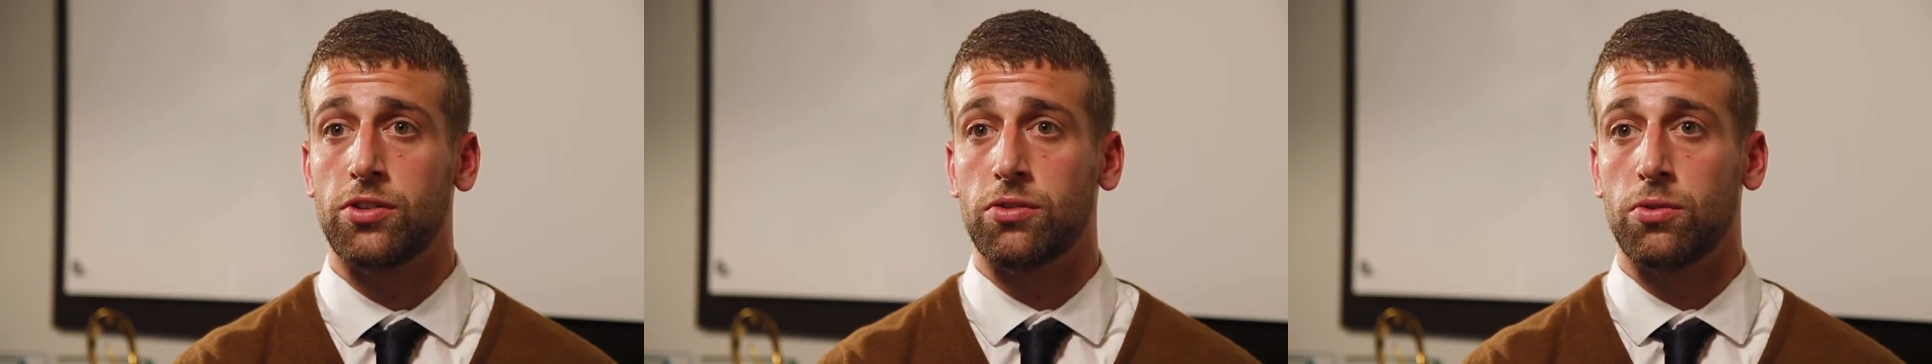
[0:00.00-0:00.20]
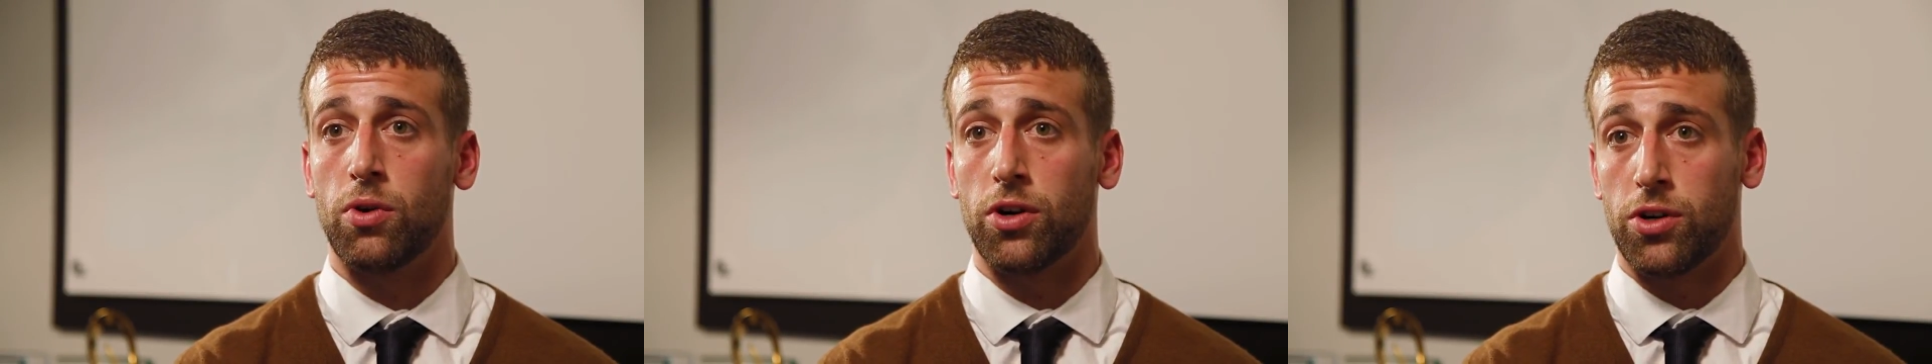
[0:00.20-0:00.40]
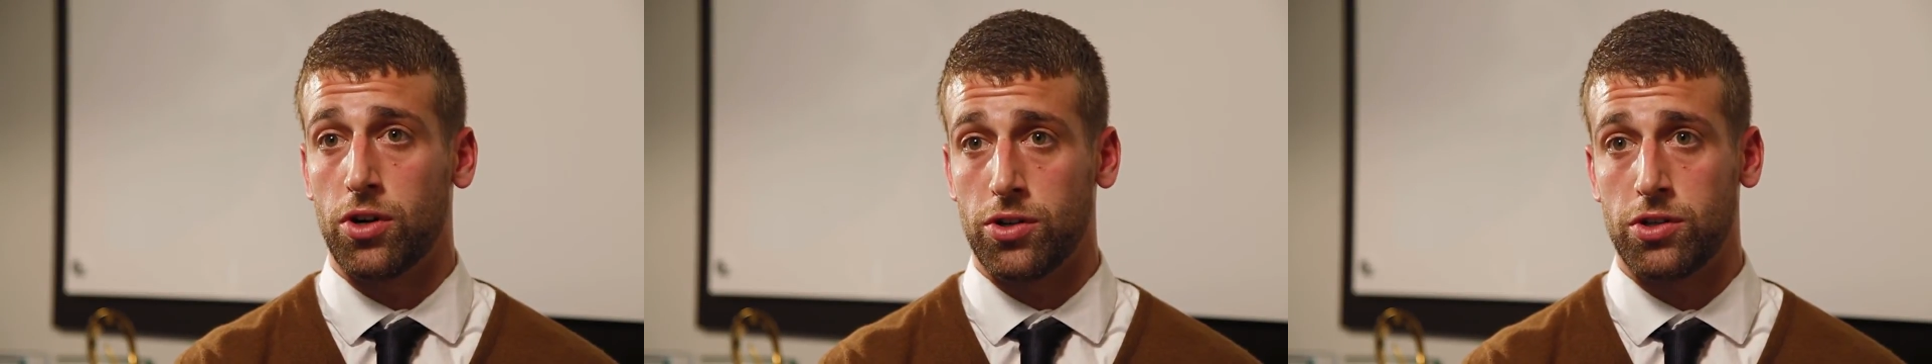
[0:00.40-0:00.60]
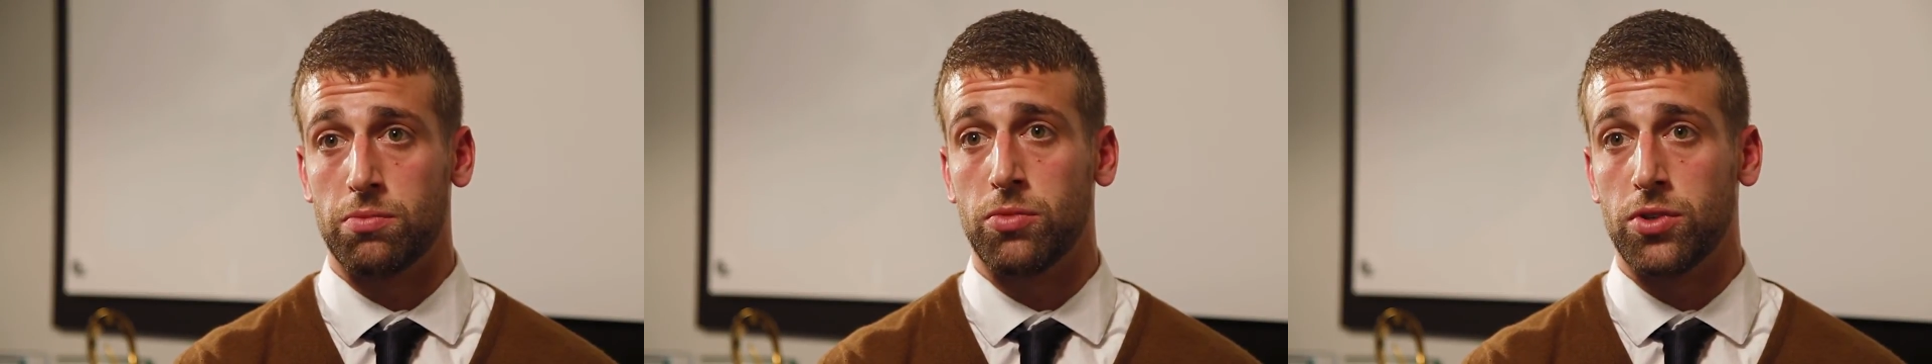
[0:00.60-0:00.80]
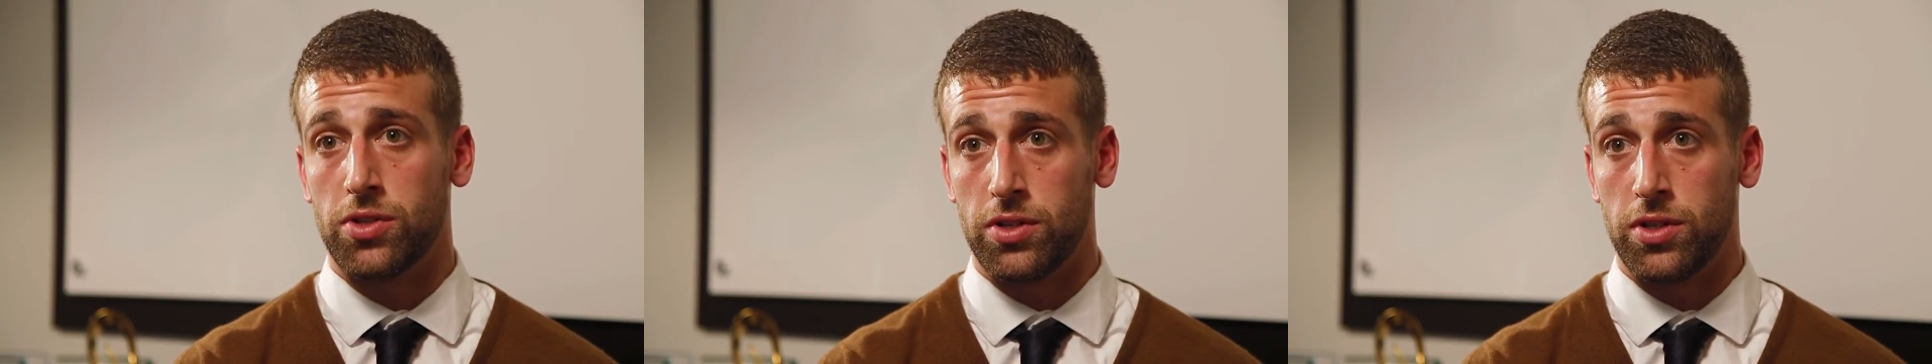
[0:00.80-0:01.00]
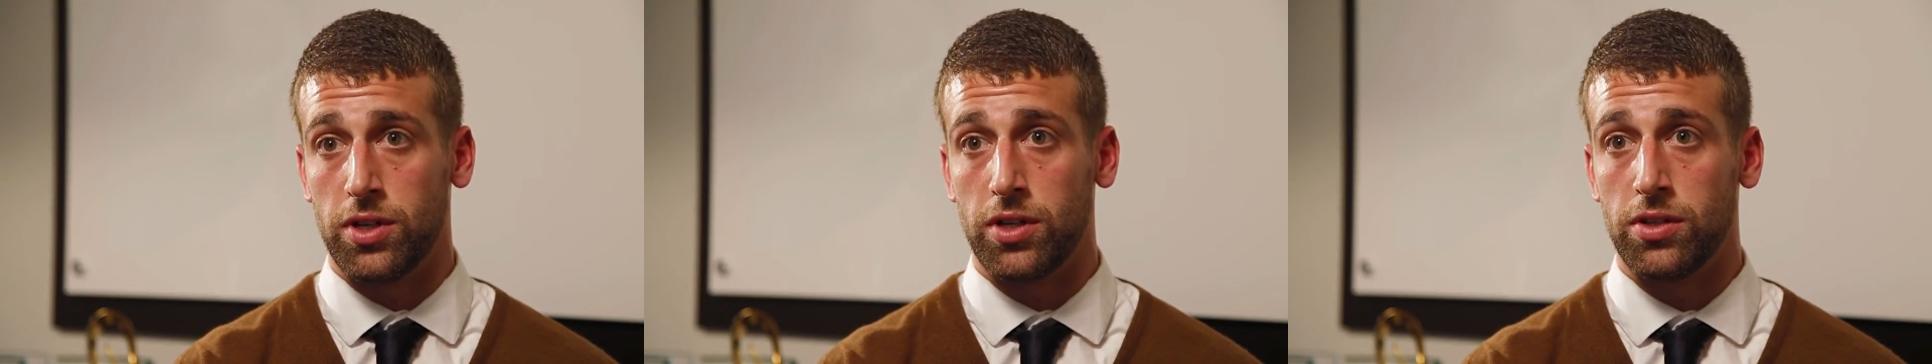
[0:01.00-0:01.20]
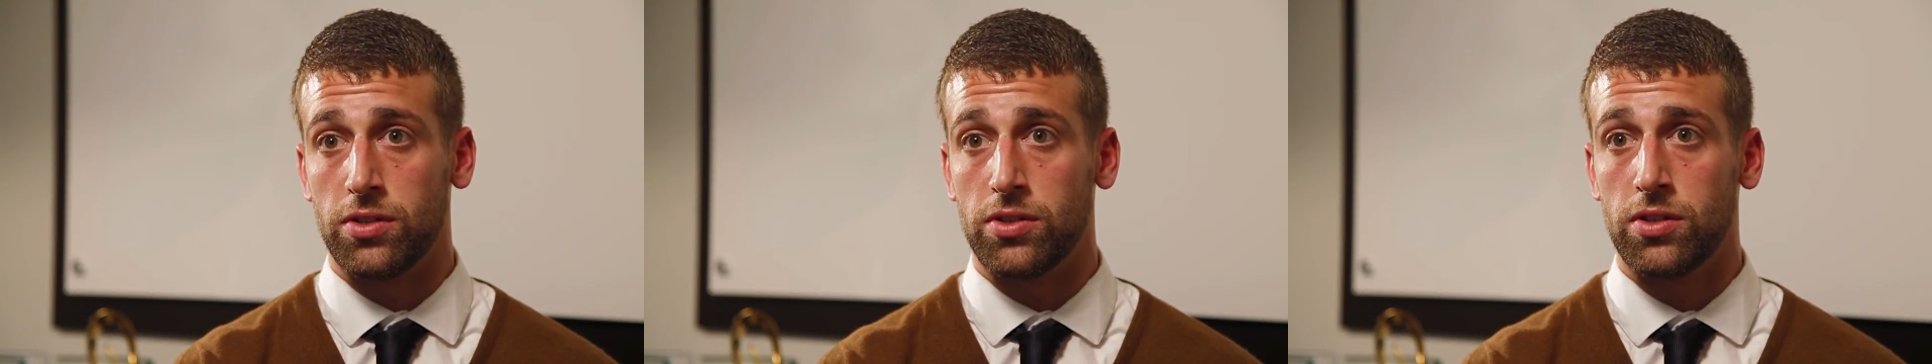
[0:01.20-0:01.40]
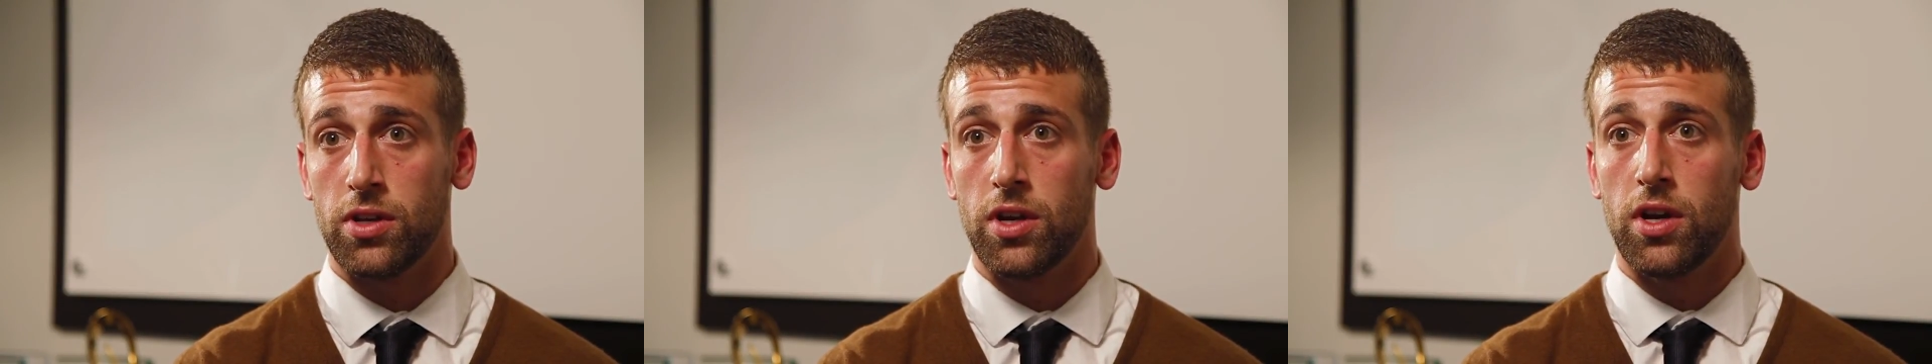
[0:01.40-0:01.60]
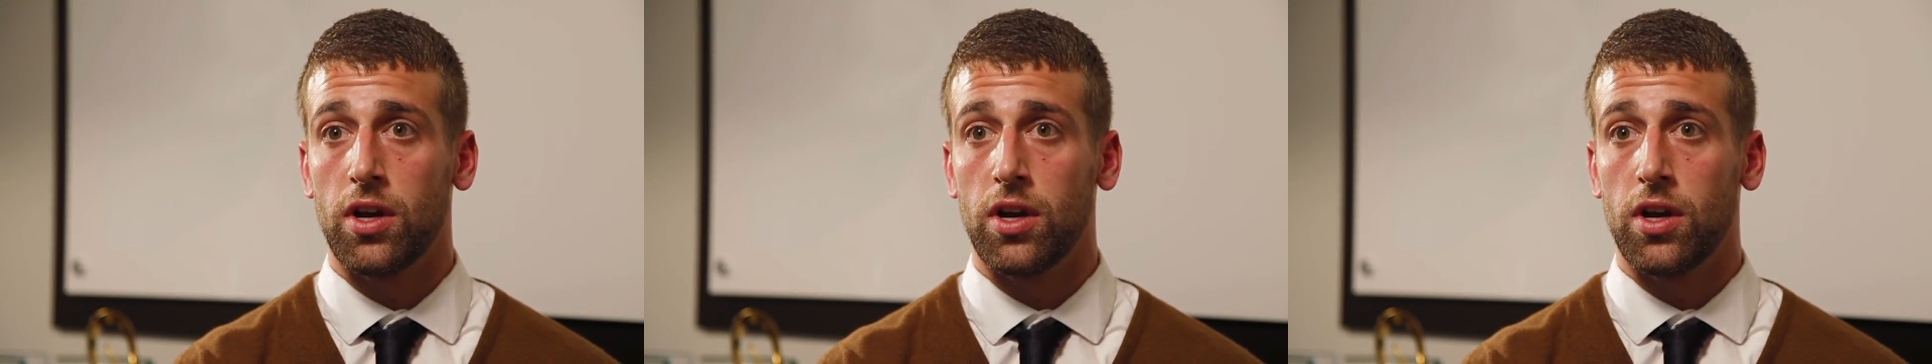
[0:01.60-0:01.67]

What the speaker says: to our customers' needs